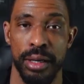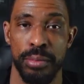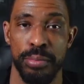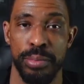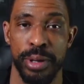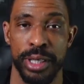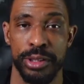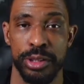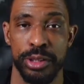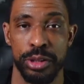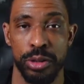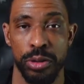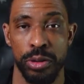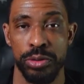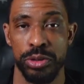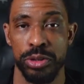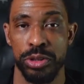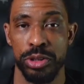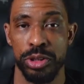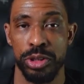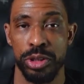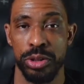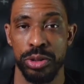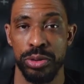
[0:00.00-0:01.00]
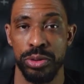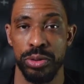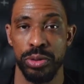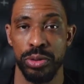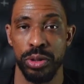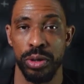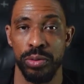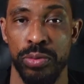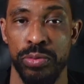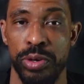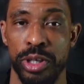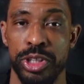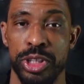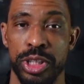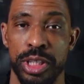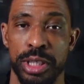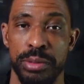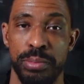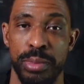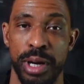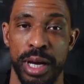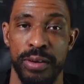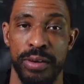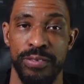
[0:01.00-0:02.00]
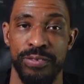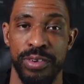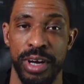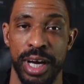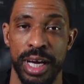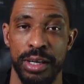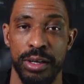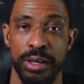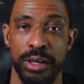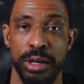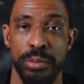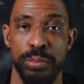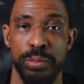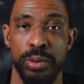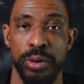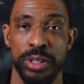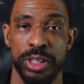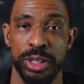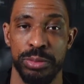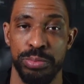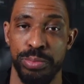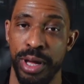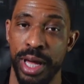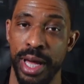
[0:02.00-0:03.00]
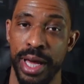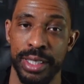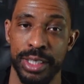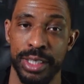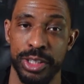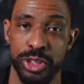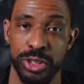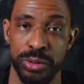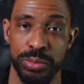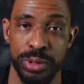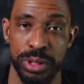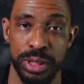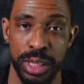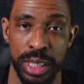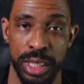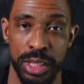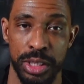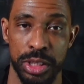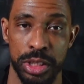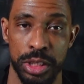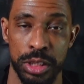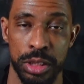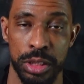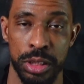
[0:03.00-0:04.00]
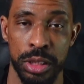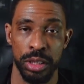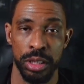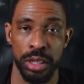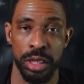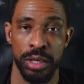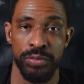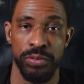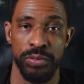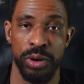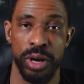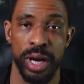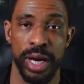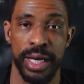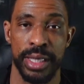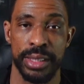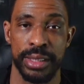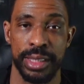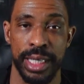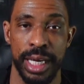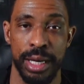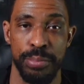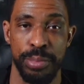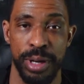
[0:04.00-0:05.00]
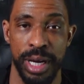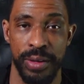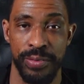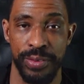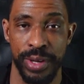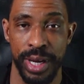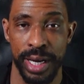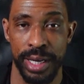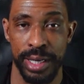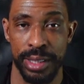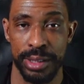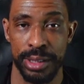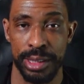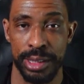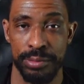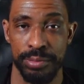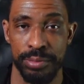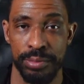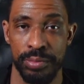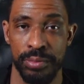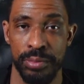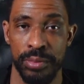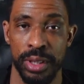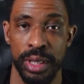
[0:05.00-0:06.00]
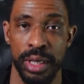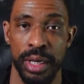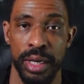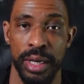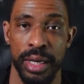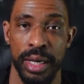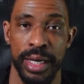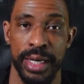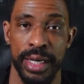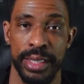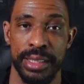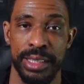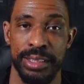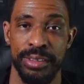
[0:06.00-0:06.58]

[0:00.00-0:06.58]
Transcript: by surgeons who originally modified lumbar spine instrumentation for SI pathology. It's